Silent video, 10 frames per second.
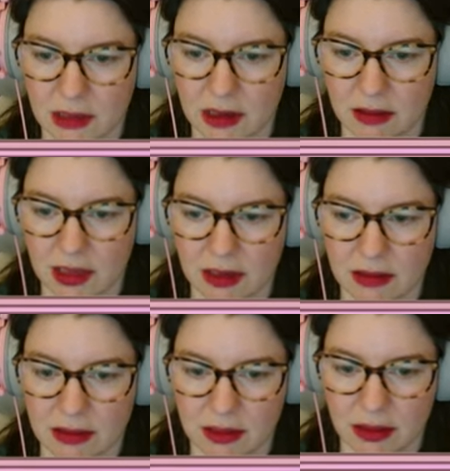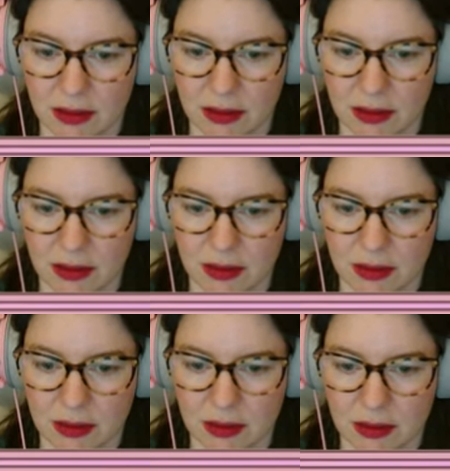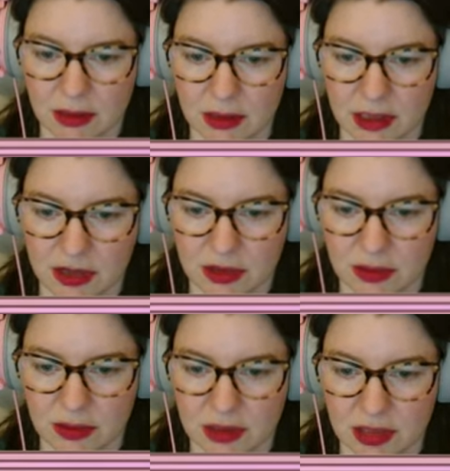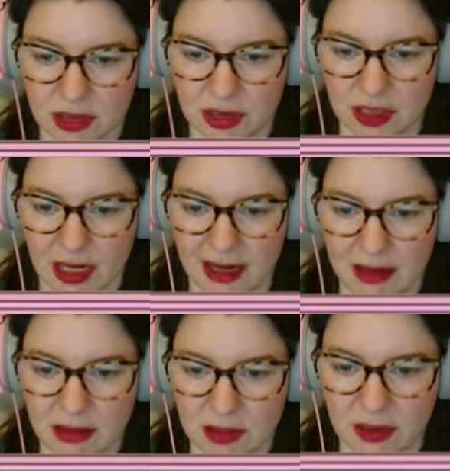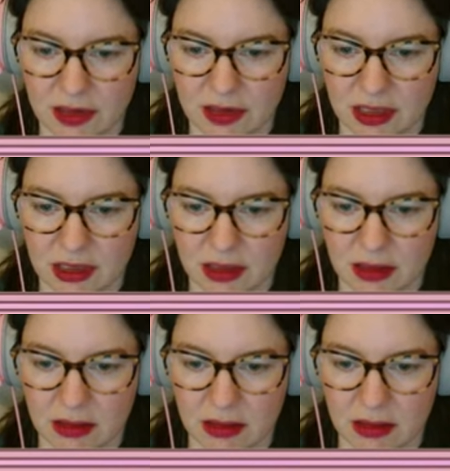Okay, so is it just the end? Do I just need to?